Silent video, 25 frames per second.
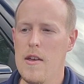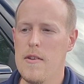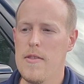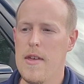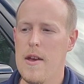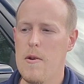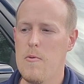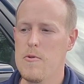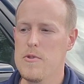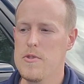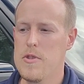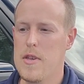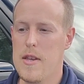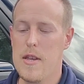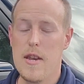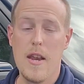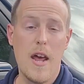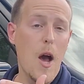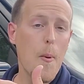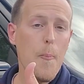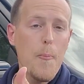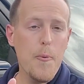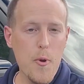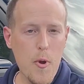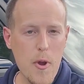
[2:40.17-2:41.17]
That was like an
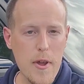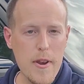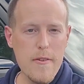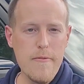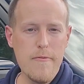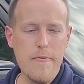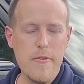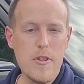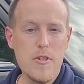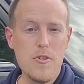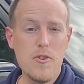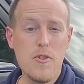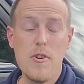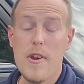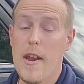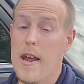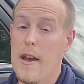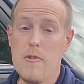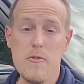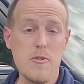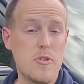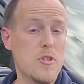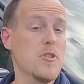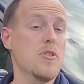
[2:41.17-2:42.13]
upgraded feature. Now it's